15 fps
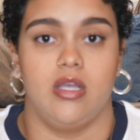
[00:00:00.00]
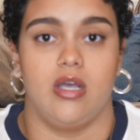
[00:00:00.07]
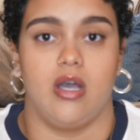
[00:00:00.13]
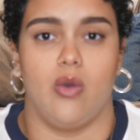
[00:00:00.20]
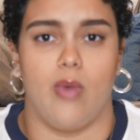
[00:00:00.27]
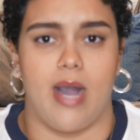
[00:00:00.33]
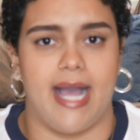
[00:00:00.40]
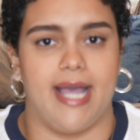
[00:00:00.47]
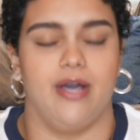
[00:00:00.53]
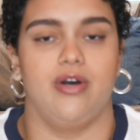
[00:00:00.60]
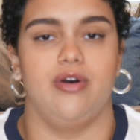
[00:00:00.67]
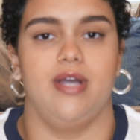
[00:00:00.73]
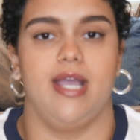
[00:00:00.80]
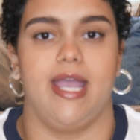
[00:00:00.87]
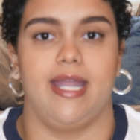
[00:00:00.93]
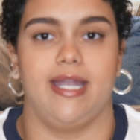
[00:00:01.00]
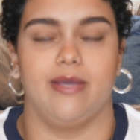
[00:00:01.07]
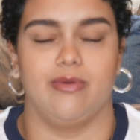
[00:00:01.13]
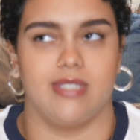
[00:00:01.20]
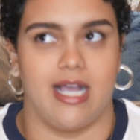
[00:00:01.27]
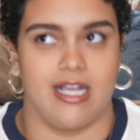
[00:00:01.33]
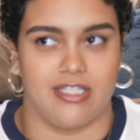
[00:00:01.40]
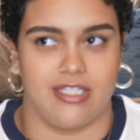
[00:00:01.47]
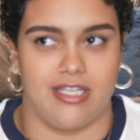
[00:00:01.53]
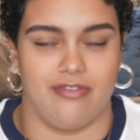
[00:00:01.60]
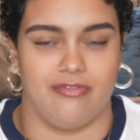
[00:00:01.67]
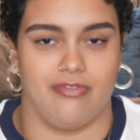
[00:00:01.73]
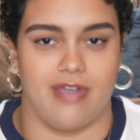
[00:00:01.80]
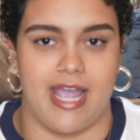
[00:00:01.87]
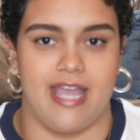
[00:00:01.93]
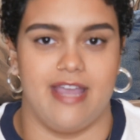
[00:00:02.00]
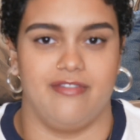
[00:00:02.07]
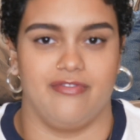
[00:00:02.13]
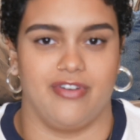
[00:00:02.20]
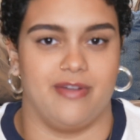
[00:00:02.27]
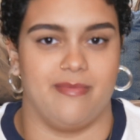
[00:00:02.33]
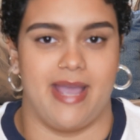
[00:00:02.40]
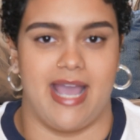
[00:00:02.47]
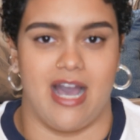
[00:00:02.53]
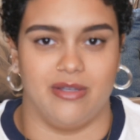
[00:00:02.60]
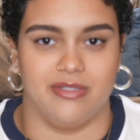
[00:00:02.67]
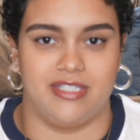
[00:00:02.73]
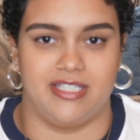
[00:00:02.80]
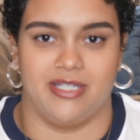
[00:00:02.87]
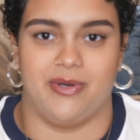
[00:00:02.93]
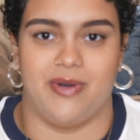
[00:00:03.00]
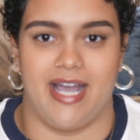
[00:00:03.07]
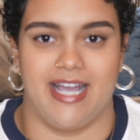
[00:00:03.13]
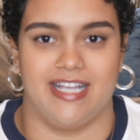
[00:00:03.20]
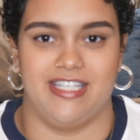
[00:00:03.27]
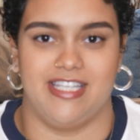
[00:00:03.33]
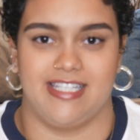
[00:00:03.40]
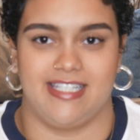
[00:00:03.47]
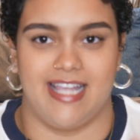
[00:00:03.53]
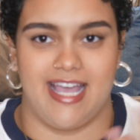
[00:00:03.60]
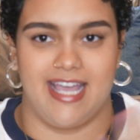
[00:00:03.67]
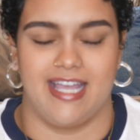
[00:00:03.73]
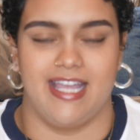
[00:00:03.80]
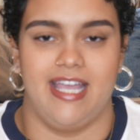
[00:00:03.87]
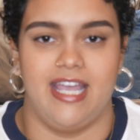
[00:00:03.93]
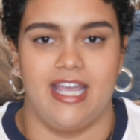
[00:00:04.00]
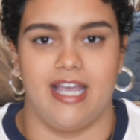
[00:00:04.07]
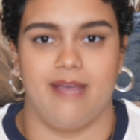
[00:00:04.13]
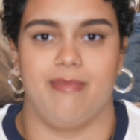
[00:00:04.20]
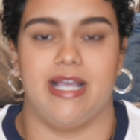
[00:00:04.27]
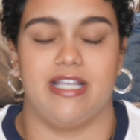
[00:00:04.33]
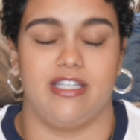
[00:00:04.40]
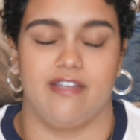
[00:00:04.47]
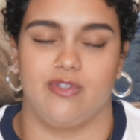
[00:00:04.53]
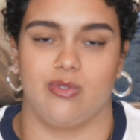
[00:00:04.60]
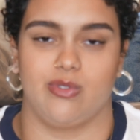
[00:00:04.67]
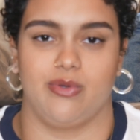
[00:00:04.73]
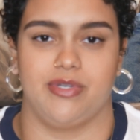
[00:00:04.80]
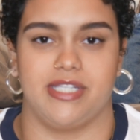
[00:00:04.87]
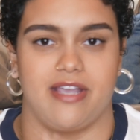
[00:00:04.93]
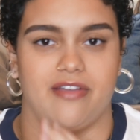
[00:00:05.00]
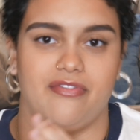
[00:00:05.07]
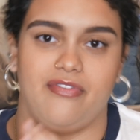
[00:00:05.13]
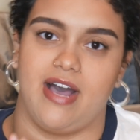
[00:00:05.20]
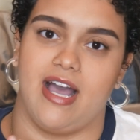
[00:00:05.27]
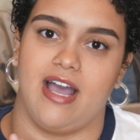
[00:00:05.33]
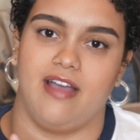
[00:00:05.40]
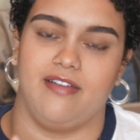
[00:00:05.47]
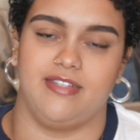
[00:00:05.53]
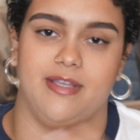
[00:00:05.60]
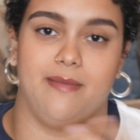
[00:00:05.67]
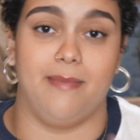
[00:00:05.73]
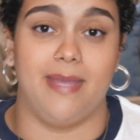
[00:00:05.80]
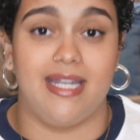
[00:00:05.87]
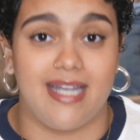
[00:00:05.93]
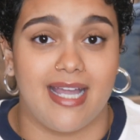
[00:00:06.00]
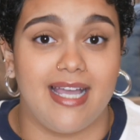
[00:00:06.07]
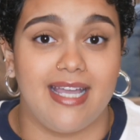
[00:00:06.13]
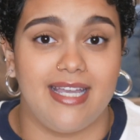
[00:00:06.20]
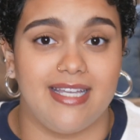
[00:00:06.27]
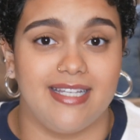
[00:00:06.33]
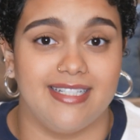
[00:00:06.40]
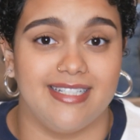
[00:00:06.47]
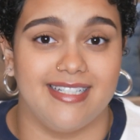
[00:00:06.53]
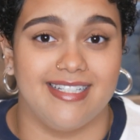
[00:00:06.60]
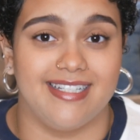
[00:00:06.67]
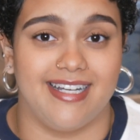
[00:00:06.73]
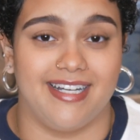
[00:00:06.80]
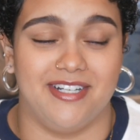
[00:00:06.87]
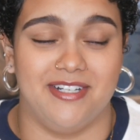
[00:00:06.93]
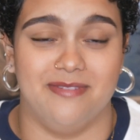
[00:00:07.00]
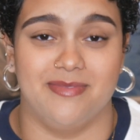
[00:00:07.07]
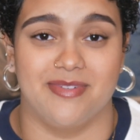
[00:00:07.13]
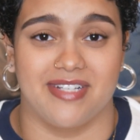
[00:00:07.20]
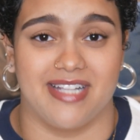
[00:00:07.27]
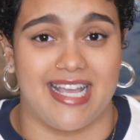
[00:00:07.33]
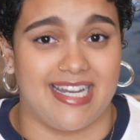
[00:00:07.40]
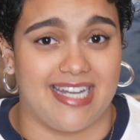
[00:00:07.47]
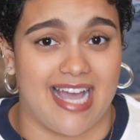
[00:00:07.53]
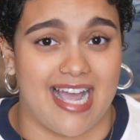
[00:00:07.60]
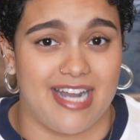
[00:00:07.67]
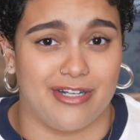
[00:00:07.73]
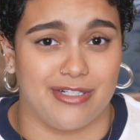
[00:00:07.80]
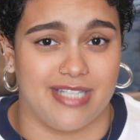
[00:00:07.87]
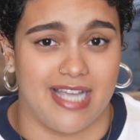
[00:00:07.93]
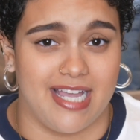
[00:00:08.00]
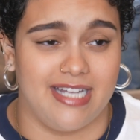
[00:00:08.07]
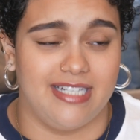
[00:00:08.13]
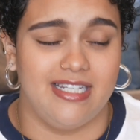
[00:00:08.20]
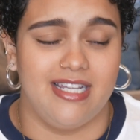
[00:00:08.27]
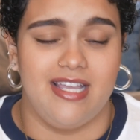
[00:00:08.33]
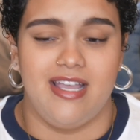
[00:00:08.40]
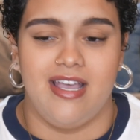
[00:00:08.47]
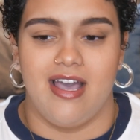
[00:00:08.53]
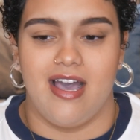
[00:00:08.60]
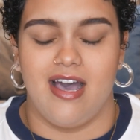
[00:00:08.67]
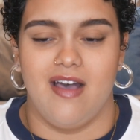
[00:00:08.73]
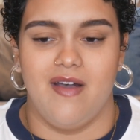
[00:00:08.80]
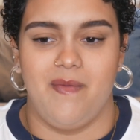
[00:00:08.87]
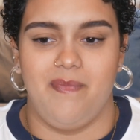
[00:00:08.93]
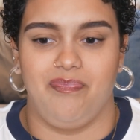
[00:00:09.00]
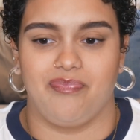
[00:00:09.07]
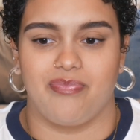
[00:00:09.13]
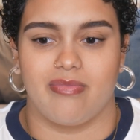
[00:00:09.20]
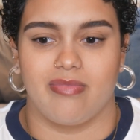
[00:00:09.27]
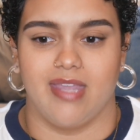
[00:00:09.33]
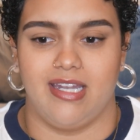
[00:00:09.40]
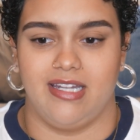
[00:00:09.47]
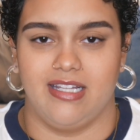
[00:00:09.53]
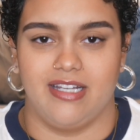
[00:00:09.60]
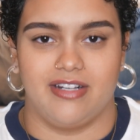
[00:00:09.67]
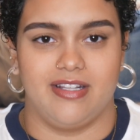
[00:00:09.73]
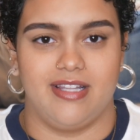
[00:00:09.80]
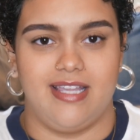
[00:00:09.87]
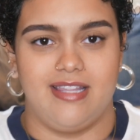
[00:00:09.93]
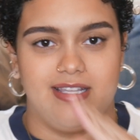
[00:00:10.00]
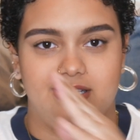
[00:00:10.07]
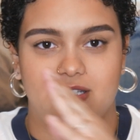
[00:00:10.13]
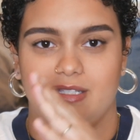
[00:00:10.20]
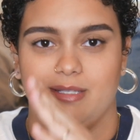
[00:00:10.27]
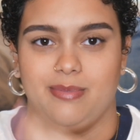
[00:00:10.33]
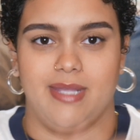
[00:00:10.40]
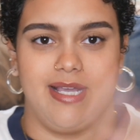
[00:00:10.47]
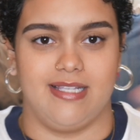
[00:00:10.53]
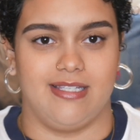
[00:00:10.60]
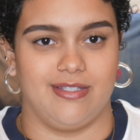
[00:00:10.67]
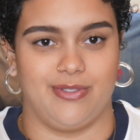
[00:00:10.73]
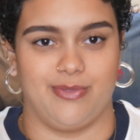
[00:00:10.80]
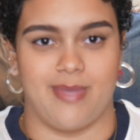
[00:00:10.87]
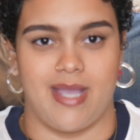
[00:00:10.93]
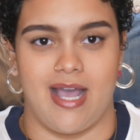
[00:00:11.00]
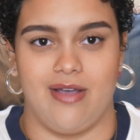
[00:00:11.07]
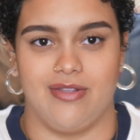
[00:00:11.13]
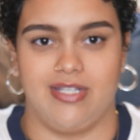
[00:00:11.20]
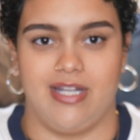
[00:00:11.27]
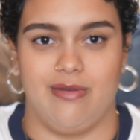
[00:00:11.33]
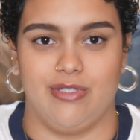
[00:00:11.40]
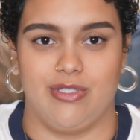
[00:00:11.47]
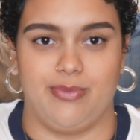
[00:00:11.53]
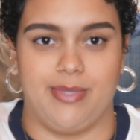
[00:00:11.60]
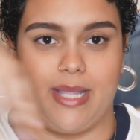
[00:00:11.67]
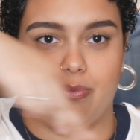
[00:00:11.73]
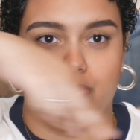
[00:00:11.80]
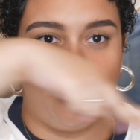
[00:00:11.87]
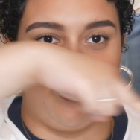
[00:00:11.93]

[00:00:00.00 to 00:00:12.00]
a while and it was actually right in front of my house. So I could just like, and my shifts was always like 5 to midnight. Or like 9 or 10, and literally this is the place, this is my house, and I would just be like,